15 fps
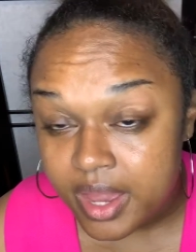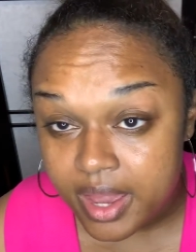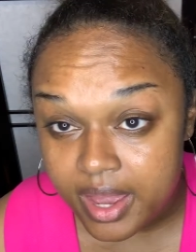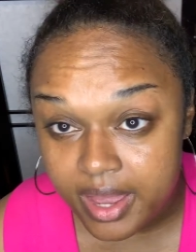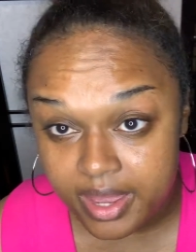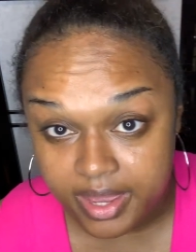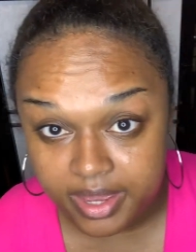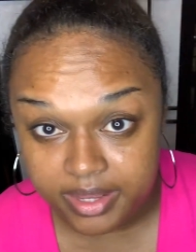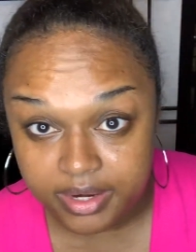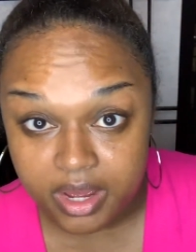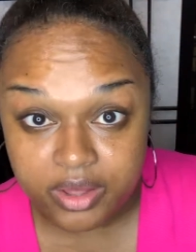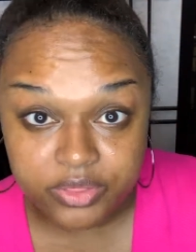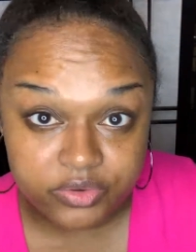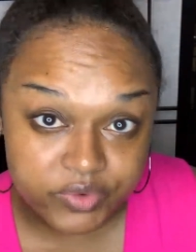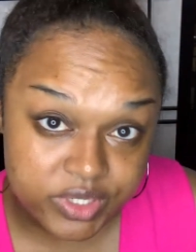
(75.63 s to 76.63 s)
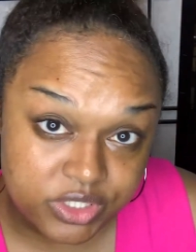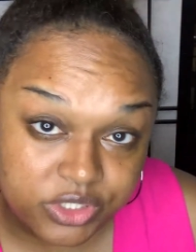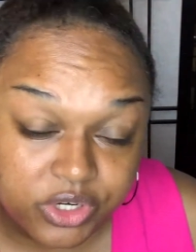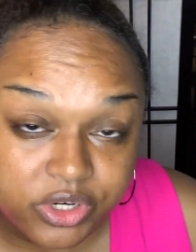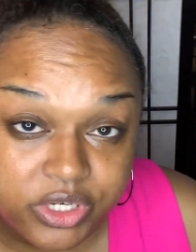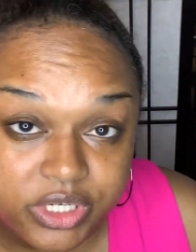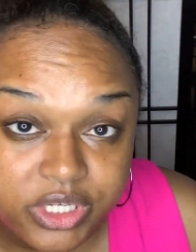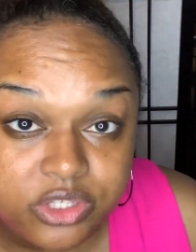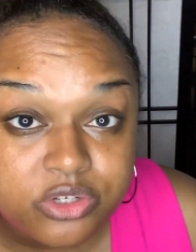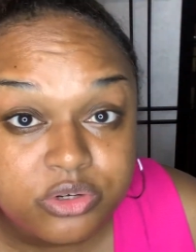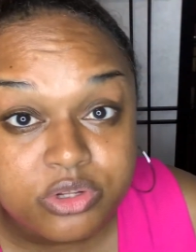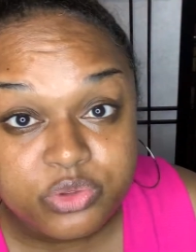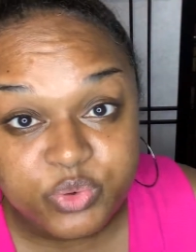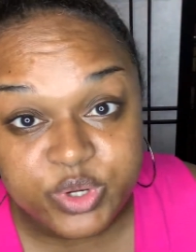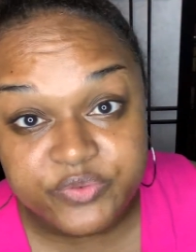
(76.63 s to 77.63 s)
And the reason you're going to need 2 to 3